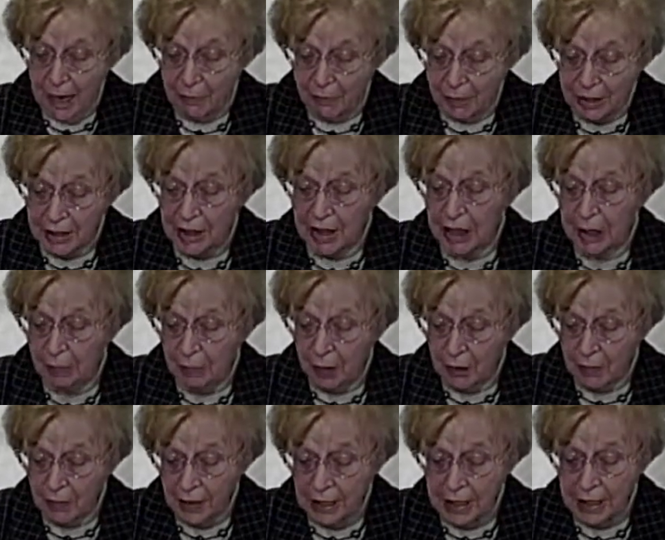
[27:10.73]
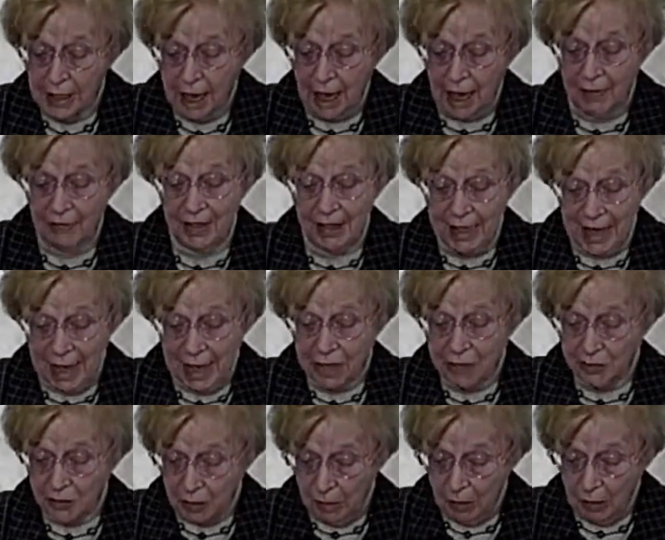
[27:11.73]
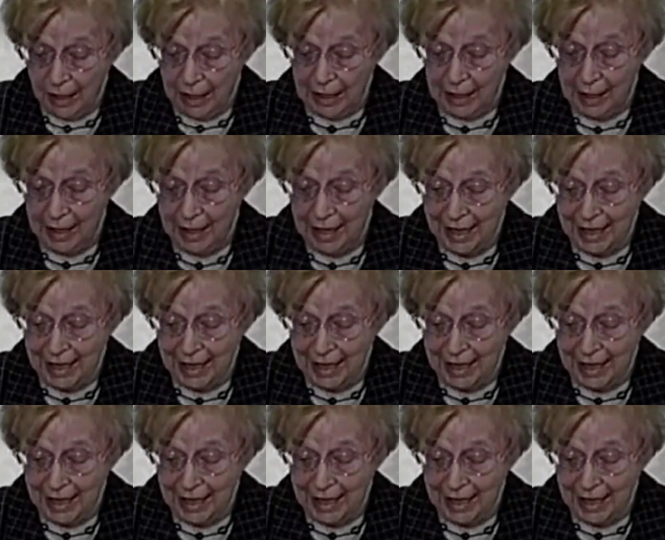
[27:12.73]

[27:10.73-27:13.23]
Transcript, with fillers: But the spirit of the natural man